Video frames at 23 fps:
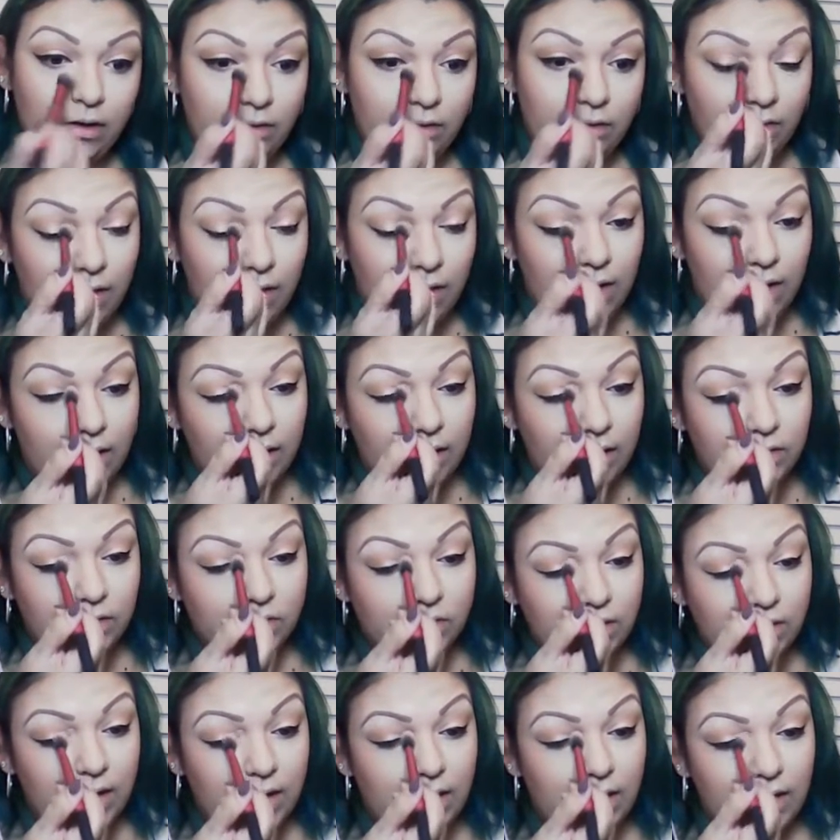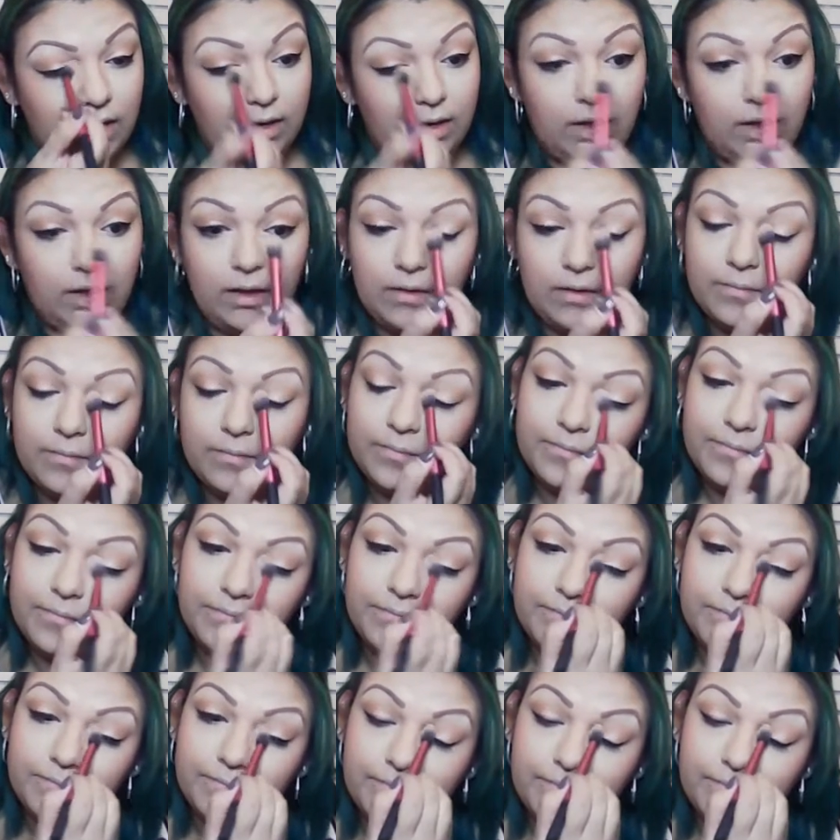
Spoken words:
a little extra highlight.